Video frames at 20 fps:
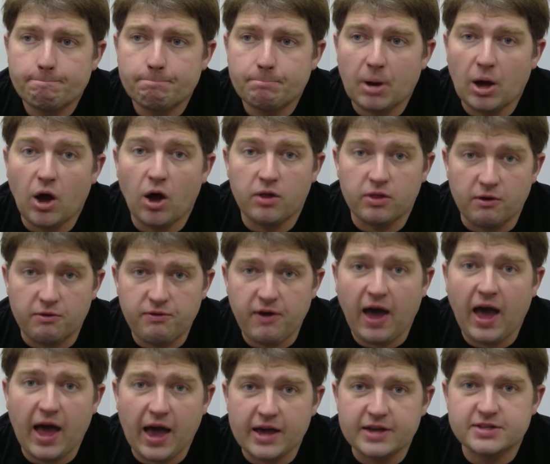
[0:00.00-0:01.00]
But on the
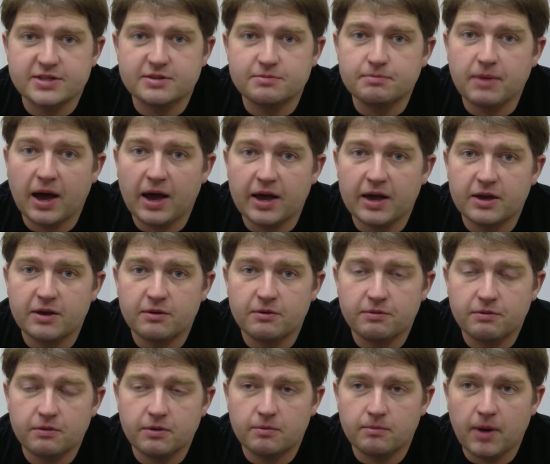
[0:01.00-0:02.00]
fast, my
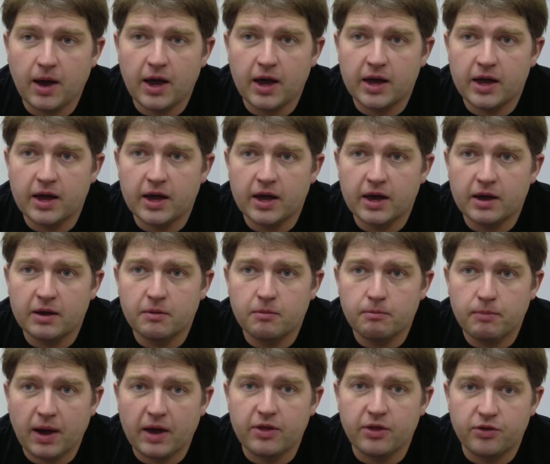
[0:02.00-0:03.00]

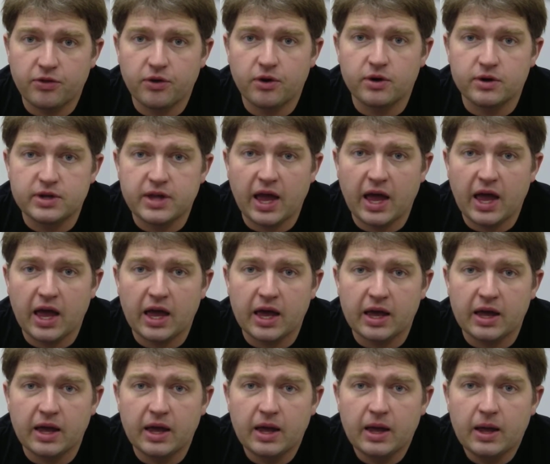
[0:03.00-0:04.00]
by the third
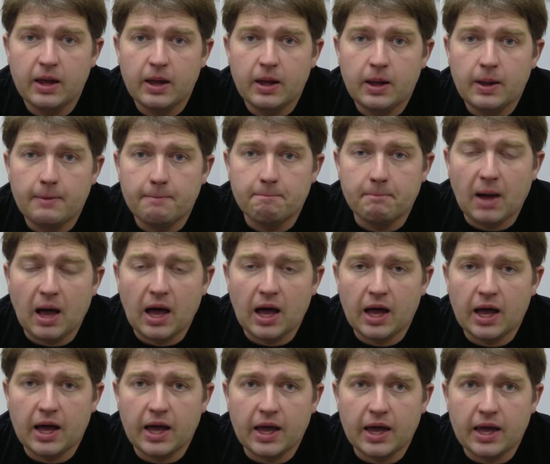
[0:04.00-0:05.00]
day,
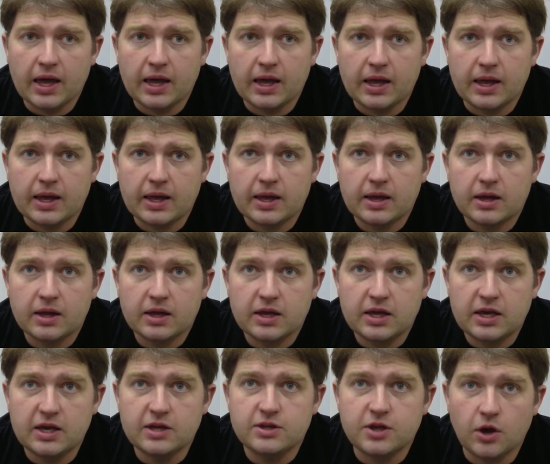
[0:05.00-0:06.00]
my
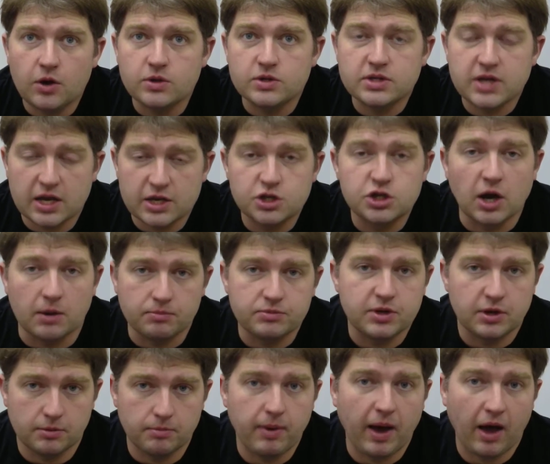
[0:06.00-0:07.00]
ketones had jumped
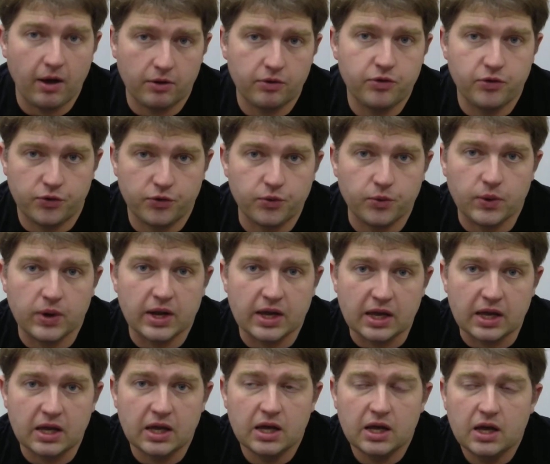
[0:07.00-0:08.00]
to about
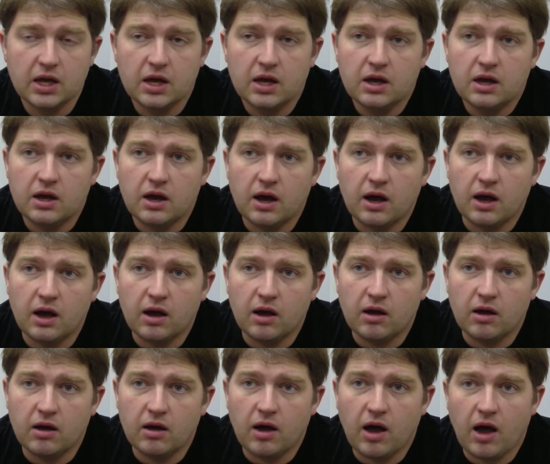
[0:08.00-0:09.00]
3.
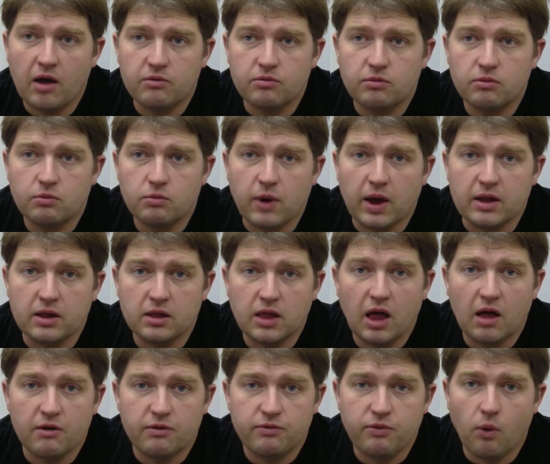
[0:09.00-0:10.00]
I've read a
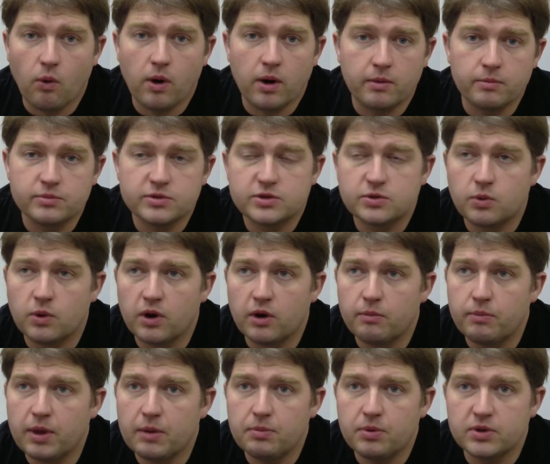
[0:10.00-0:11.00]
lot of forums where
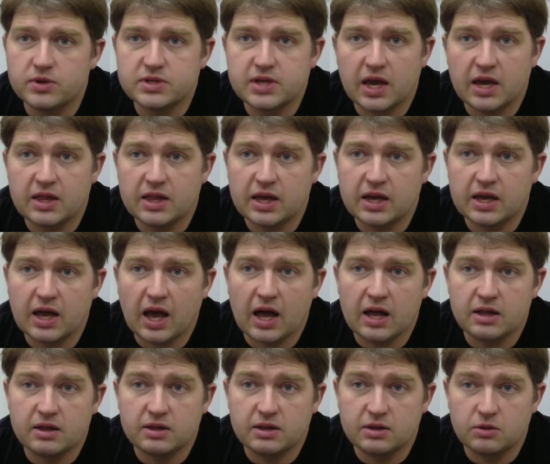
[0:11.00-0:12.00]
people say they
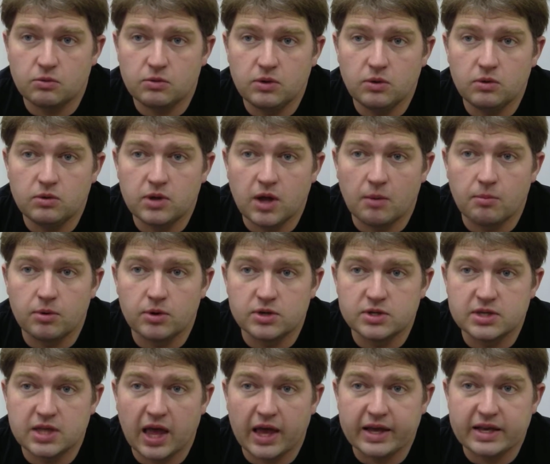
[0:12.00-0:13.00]
got
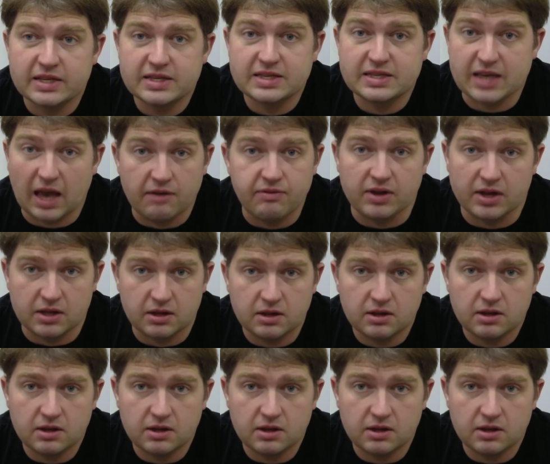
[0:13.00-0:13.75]
numbers like 7